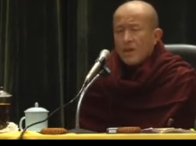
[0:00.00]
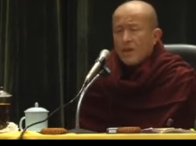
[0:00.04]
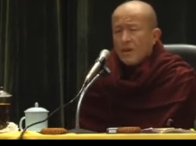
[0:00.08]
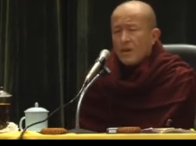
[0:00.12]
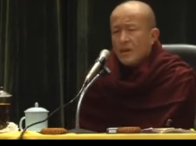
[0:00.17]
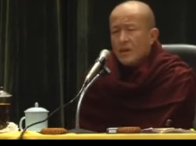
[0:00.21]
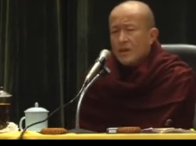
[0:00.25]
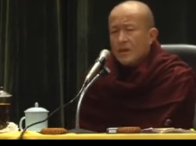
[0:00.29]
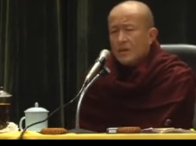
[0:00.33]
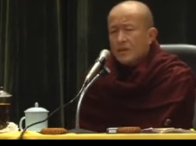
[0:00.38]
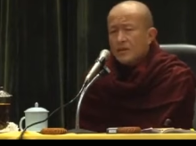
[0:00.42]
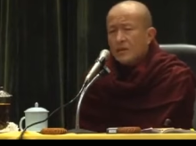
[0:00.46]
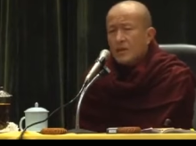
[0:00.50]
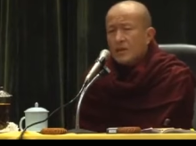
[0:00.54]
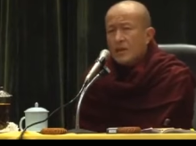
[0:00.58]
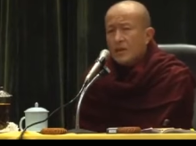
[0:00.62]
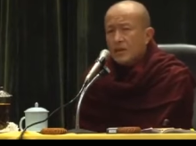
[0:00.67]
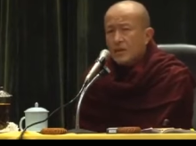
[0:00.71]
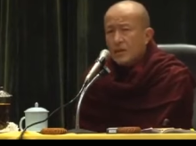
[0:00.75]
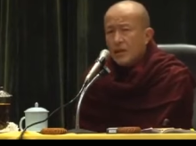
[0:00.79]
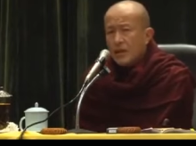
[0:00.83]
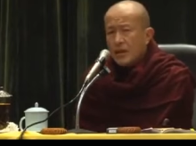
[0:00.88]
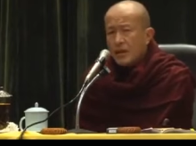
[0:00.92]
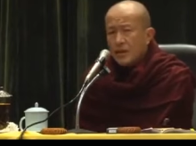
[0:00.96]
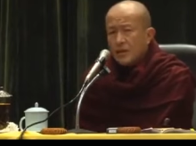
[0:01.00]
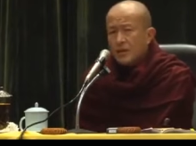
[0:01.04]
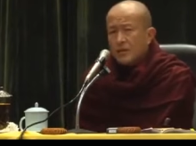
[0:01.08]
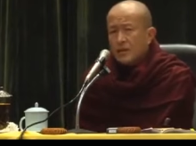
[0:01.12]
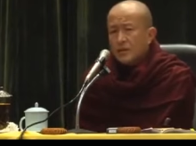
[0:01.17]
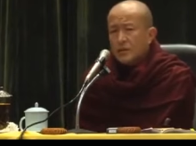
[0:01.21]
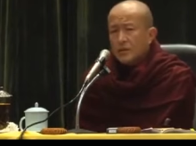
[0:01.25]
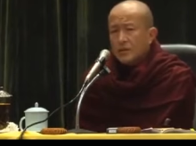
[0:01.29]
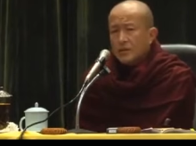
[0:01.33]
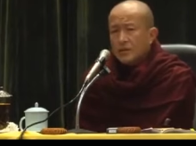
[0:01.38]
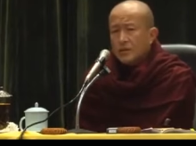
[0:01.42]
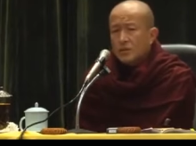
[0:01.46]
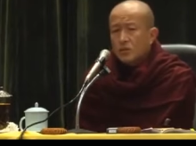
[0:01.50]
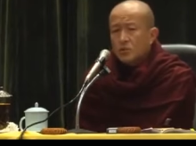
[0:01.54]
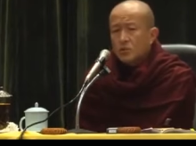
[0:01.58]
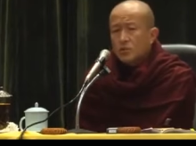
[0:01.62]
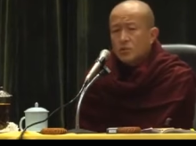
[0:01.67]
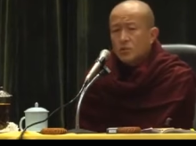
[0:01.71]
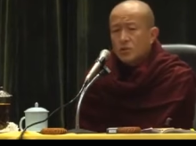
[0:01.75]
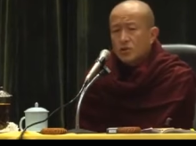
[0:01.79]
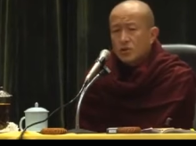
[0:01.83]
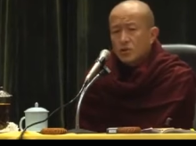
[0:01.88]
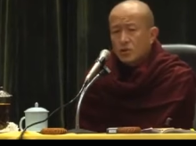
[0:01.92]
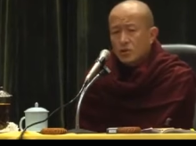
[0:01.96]
And at the end, the
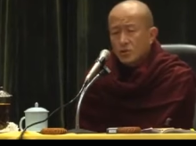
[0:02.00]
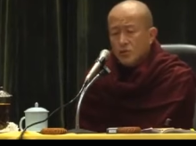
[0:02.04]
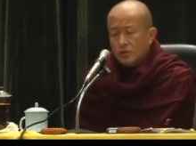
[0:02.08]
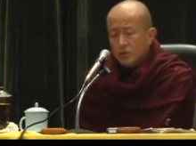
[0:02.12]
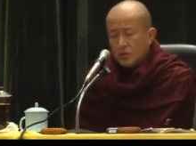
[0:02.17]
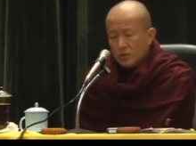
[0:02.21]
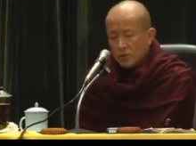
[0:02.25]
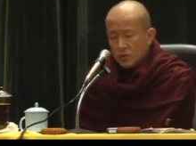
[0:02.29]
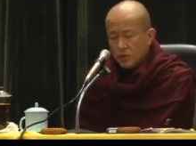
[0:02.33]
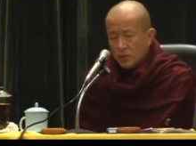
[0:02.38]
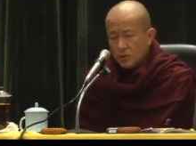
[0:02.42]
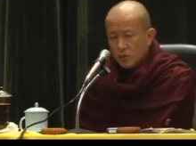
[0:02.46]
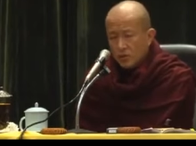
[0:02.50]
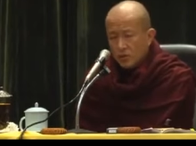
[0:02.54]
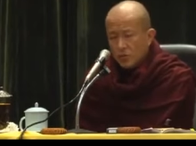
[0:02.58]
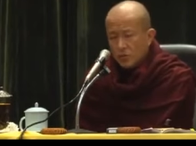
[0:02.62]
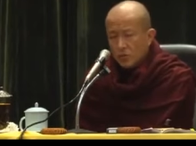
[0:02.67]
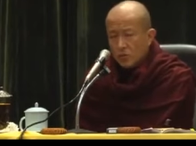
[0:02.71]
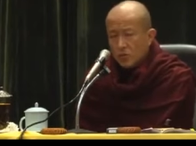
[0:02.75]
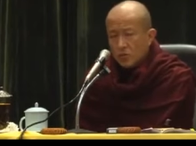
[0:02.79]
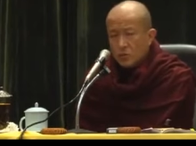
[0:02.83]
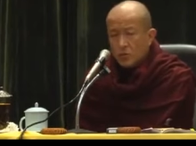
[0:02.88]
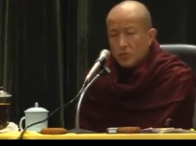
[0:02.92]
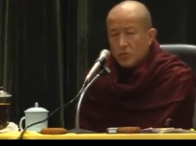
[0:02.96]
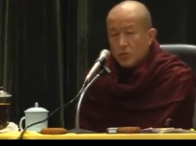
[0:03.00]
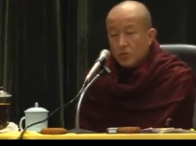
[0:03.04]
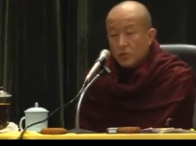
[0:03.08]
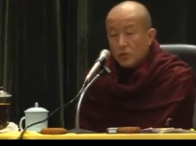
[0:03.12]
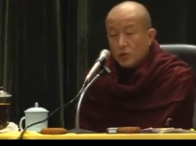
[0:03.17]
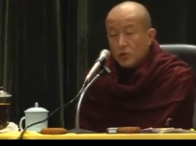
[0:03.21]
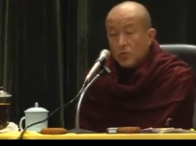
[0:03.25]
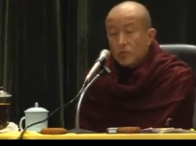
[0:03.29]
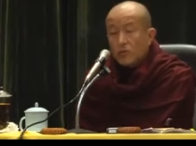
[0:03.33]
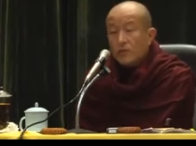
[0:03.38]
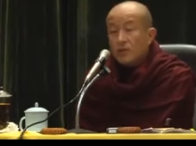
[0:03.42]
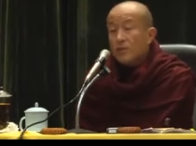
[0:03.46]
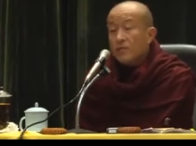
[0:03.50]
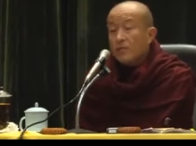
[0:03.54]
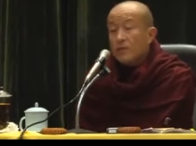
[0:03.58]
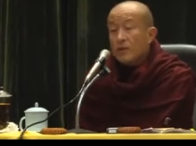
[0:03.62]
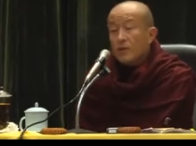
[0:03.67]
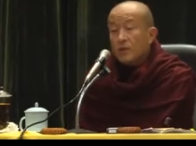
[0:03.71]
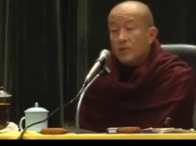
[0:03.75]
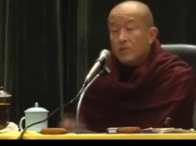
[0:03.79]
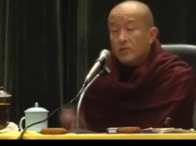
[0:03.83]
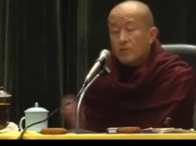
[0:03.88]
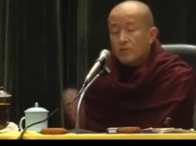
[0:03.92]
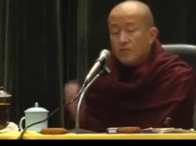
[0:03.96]
Guru dissolves into you, so the wisdom and the
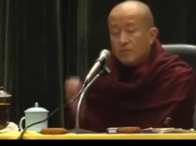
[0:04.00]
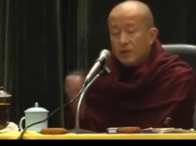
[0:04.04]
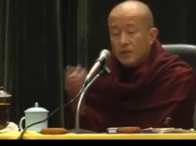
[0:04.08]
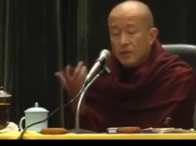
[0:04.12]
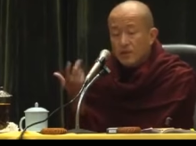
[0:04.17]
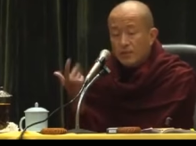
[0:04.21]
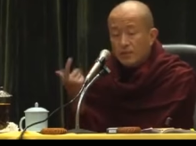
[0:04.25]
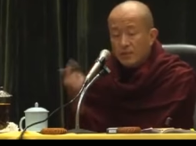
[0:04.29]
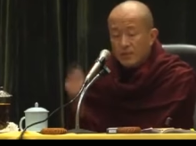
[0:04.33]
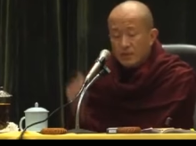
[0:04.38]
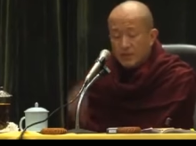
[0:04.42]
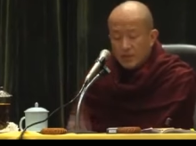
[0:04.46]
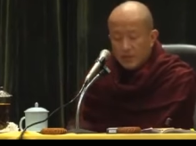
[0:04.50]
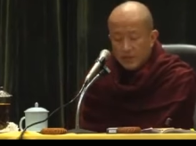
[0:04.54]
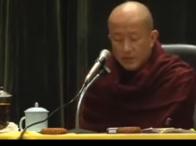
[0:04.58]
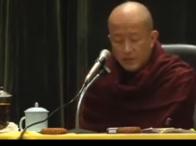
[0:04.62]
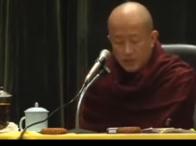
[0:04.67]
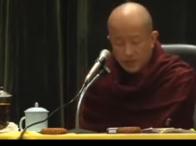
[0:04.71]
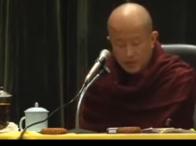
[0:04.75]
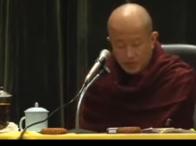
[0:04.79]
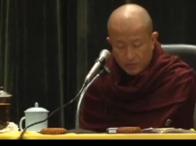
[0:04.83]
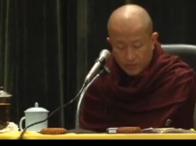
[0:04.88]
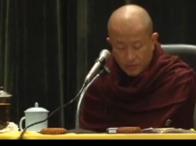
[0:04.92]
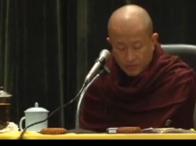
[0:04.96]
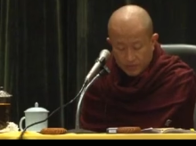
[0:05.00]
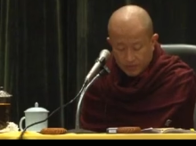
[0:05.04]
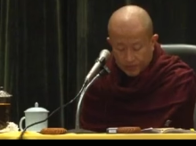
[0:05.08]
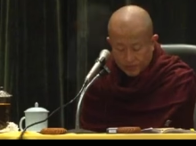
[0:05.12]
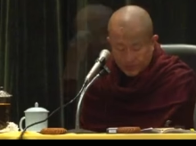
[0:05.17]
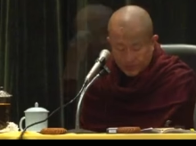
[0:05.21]
method become inseparable.